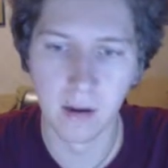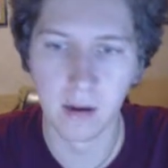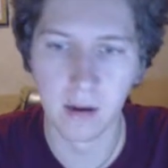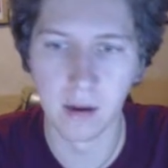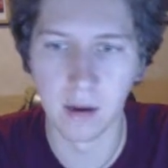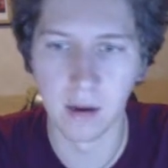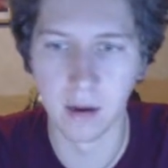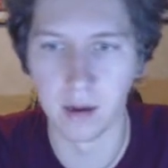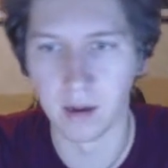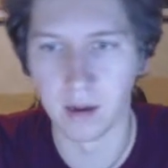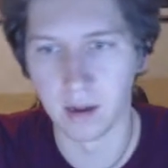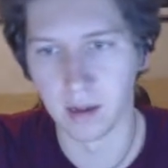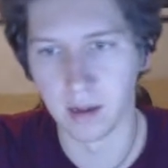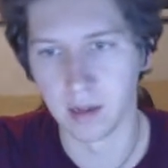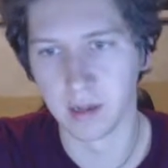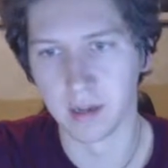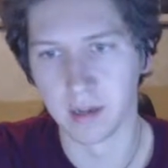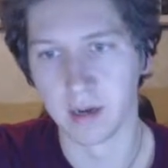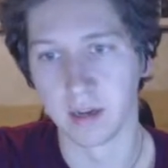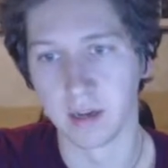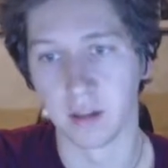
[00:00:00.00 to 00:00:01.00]

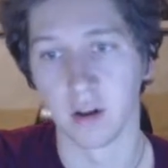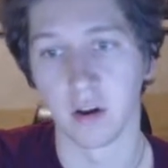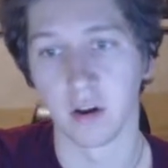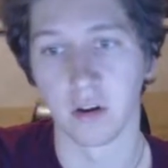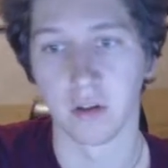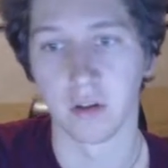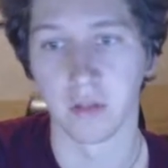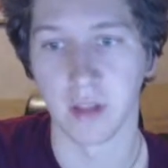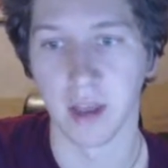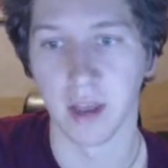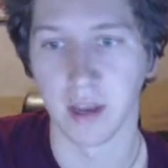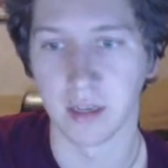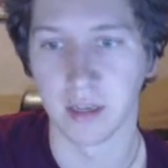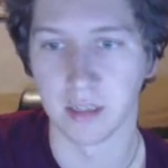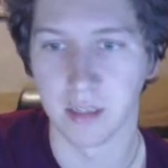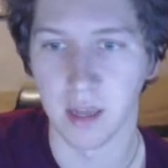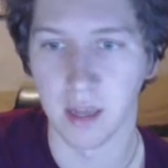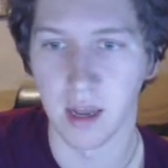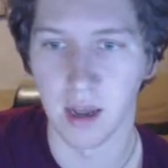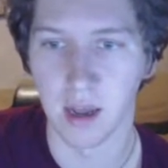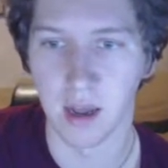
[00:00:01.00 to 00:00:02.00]
And it also takes
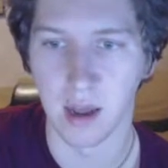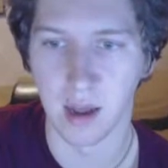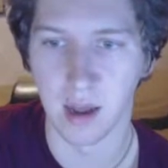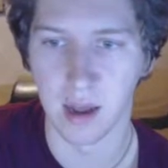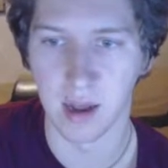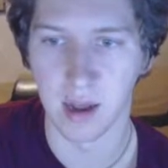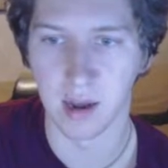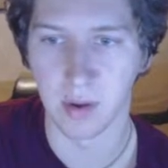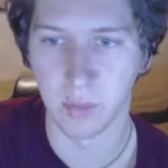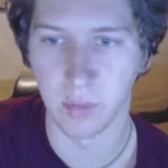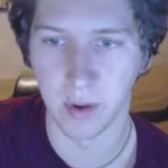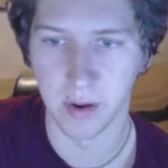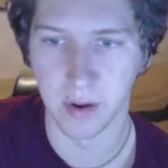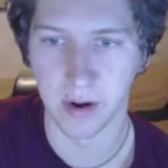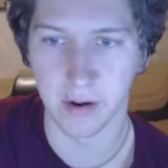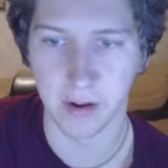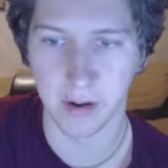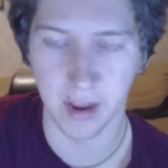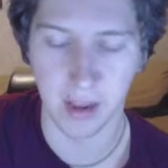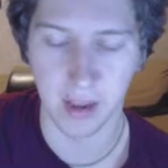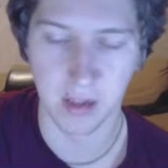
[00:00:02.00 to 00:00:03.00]
the 1
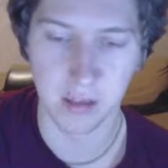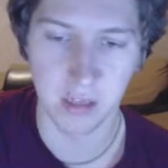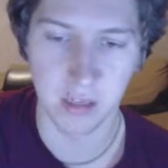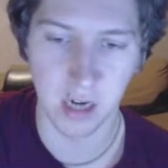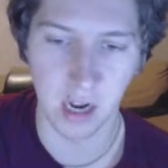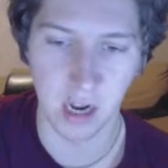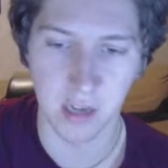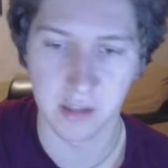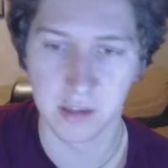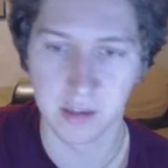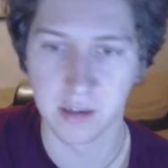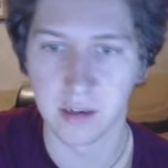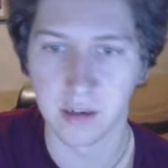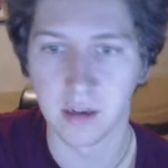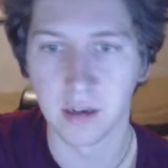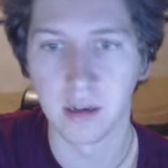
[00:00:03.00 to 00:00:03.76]
arcane slot.